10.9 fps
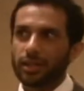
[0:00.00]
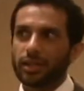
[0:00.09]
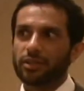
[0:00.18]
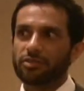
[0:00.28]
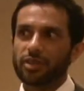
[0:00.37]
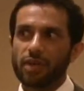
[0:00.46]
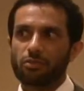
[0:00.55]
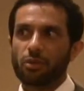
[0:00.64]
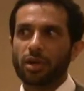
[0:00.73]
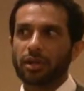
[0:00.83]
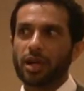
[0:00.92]
If you have
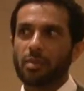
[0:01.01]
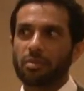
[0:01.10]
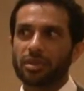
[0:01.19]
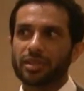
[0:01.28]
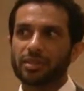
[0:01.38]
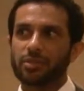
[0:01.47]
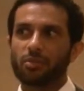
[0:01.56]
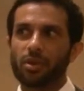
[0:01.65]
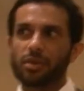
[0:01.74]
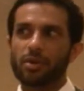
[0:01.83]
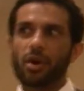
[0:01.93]
one company
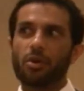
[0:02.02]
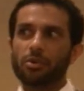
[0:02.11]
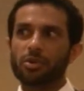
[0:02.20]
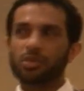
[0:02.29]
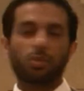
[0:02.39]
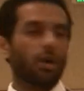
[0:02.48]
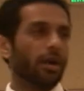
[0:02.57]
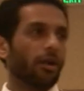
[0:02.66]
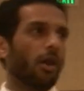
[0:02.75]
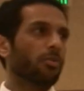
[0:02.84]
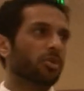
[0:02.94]
where the owner is
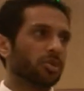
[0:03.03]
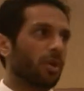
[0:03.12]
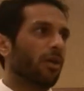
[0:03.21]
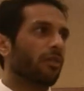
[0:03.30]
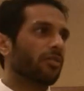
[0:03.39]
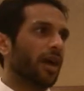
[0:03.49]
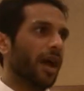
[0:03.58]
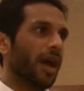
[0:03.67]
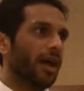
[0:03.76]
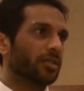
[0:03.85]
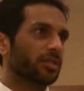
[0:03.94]
wearing almost all of the
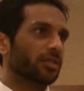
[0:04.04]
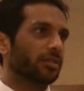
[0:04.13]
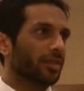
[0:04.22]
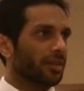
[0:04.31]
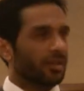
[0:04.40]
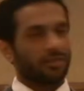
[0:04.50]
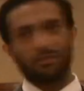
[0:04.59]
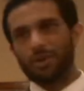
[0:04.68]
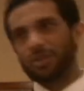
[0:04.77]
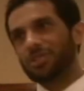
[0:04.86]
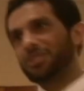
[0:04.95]
hats
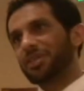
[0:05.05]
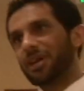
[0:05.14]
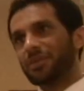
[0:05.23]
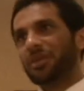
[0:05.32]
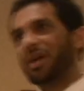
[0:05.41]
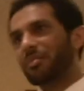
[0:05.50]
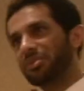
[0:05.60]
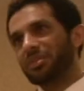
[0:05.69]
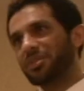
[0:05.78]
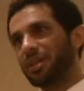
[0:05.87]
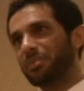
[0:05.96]
versus the other company
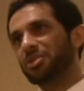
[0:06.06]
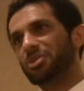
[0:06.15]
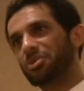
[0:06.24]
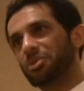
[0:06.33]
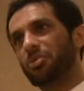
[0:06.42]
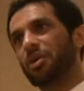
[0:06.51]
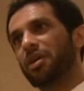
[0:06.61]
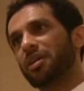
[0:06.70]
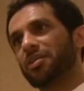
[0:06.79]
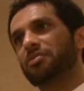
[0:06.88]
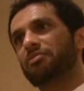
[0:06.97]
in the same industry where
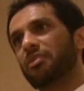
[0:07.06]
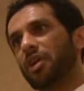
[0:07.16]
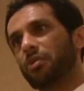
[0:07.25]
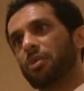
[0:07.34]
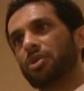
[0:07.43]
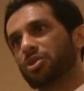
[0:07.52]
it's very well